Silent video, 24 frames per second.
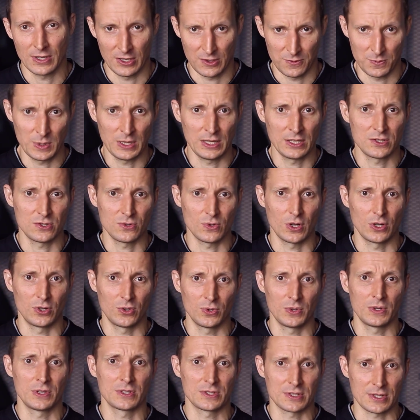it means you are
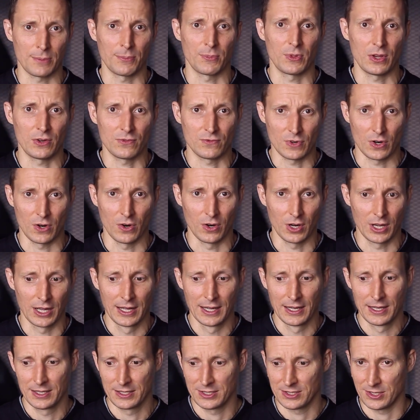doing something wrong.
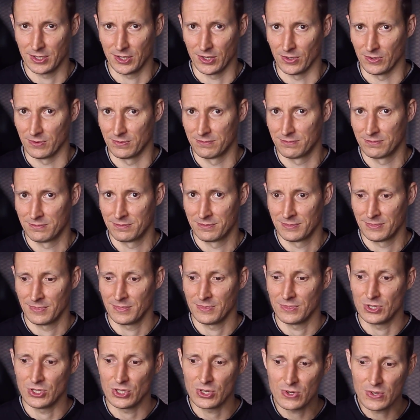So
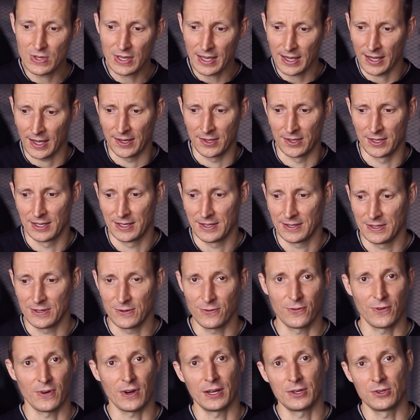you can
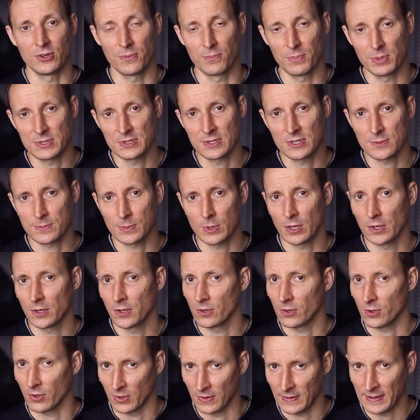define your business
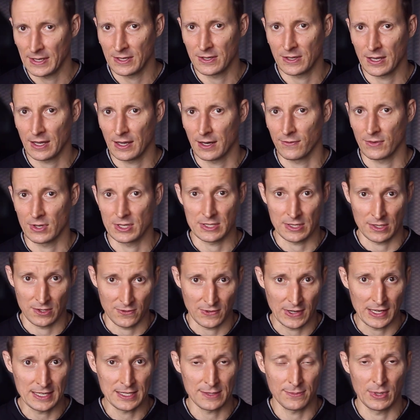model on Lean Canvas in
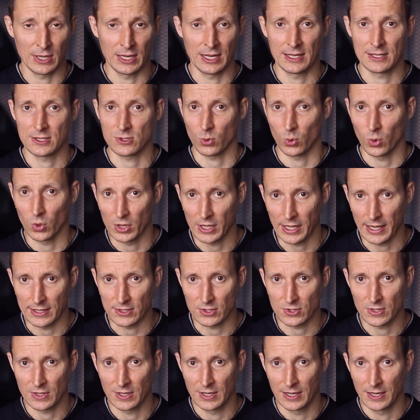20 minutes or
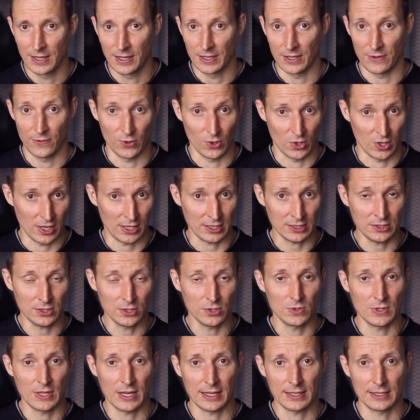less. If you can't
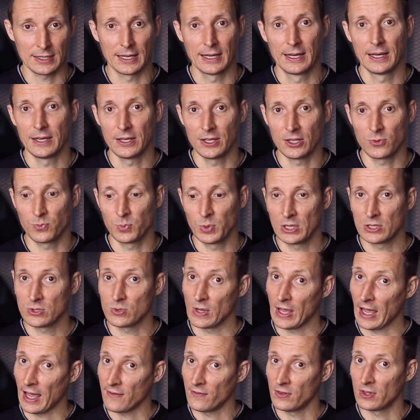do that, it means you
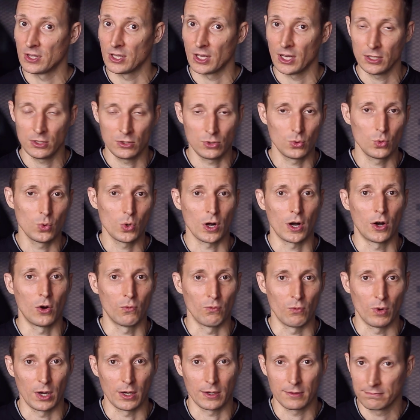haven't done your
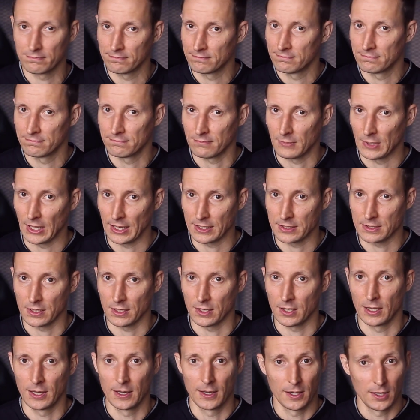homework. That's it.
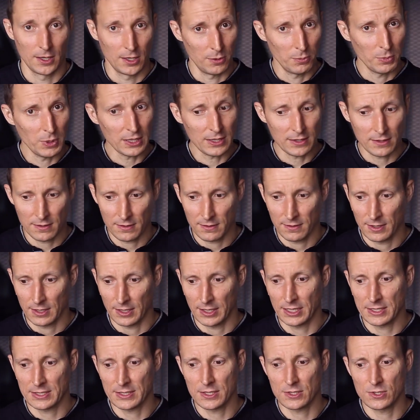But
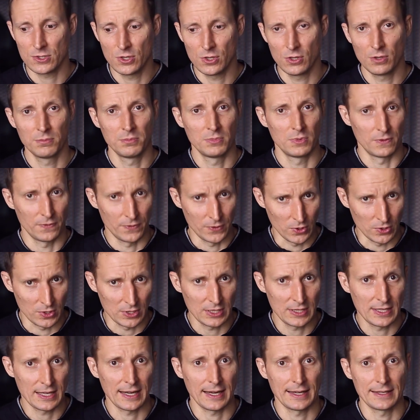let's assume you
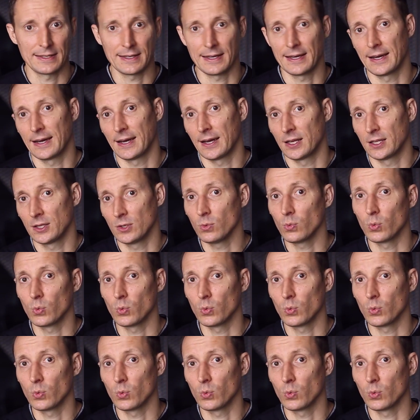did that, and